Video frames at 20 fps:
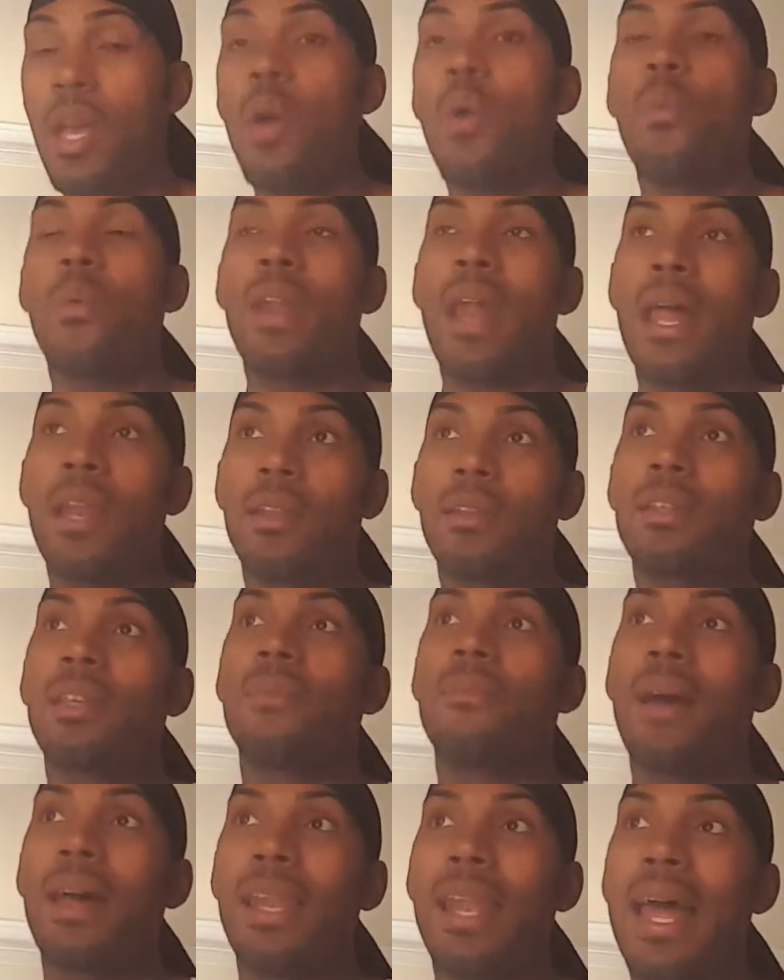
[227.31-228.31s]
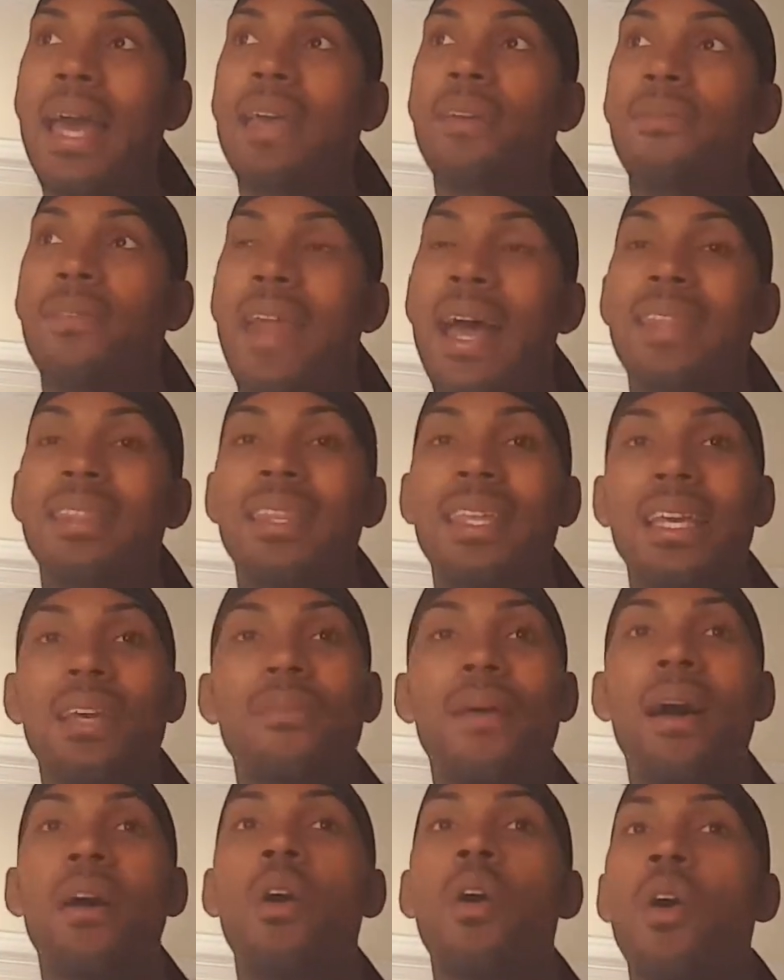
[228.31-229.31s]
When I look in my life and I think
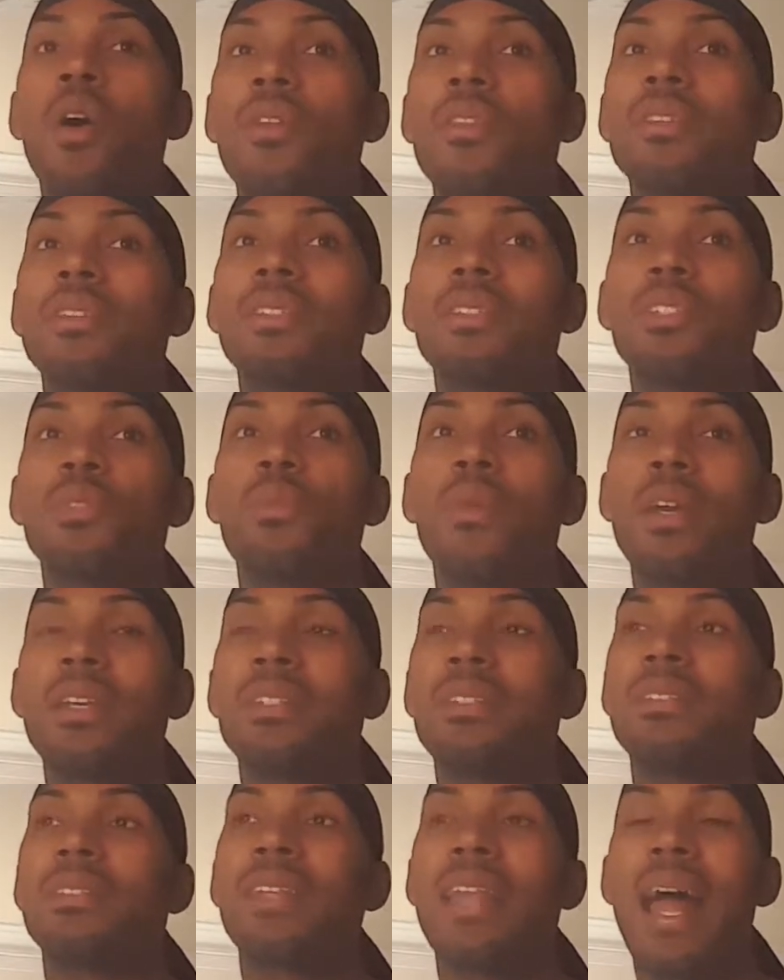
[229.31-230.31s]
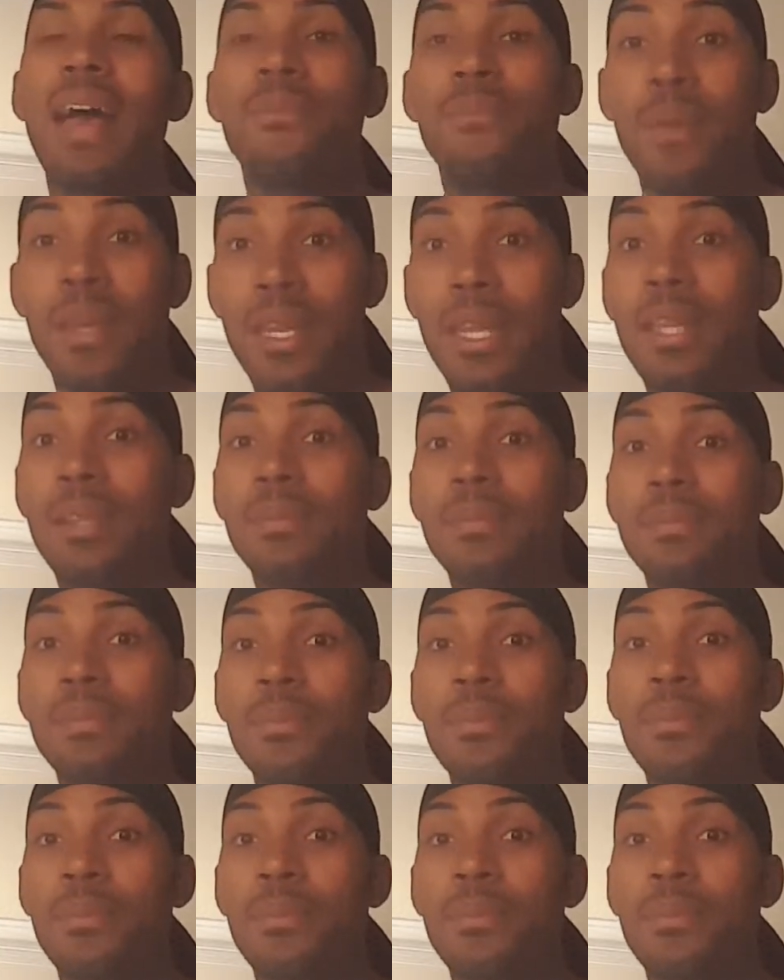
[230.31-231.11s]
about all the situations that I've been in,